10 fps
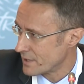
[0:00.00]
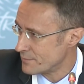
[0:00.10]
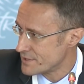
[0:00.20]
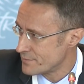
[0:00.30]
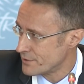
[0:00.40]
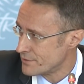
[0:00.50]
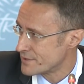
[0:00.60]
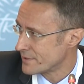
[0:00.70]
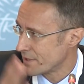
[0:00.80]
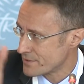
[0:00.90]

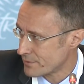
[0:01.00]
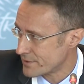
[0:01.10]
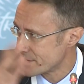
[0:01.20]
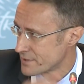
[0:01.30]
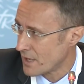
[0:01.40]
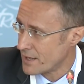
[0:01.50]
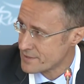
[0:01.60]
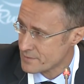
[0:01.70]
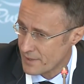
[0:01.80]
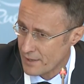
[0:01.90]
And an important
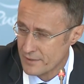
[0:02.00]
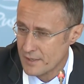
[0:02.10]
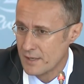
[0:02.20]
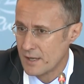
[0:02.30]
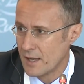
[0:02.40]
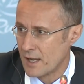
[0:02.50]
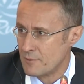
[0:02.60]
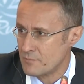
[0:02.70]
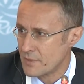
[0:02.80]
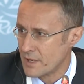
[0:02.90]
component of that
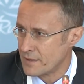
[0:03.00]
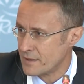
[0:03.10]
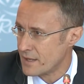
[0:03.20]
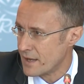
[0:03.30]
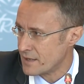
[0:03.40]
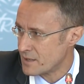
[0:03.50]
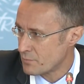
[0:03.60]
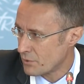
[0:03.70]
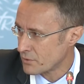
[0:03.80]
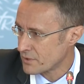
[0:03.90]

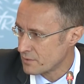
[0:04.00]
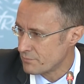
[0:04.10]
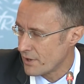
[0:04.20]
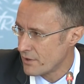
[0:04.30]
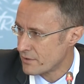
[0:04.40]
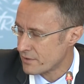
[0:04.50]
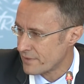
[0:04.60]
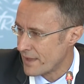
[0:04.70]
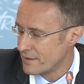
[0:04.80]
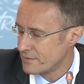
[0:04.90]
resides at the
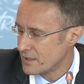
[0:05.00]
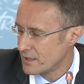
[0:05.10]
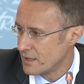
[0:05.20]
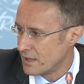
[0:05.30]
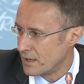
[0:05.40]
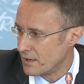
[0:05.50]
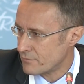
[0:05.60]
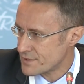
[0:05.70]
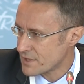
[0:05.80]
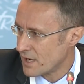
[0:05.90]
provincial and
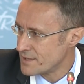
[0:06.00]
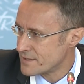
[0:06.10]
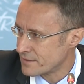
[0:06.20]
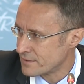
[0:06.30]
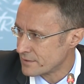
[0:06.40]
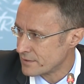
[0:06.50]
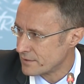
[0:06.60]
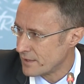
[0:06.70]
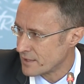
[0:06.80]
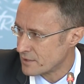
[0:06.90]
subnational level
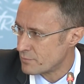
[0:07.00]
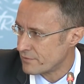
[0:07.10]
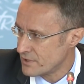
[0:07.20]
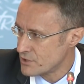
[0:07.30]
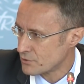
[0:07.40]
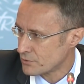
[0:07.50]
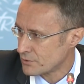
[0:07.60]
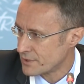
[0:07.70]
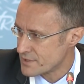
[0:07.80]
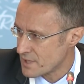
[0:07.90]
in
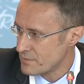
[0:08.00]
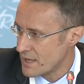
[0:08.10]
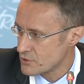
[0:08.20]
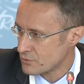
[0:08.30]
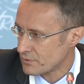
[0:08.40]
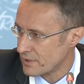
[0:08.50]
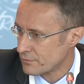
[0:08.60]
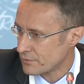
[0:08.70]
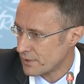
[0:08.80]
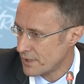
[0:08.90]
understanding
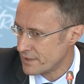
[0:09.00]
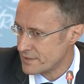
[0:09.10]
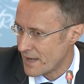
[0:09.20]
the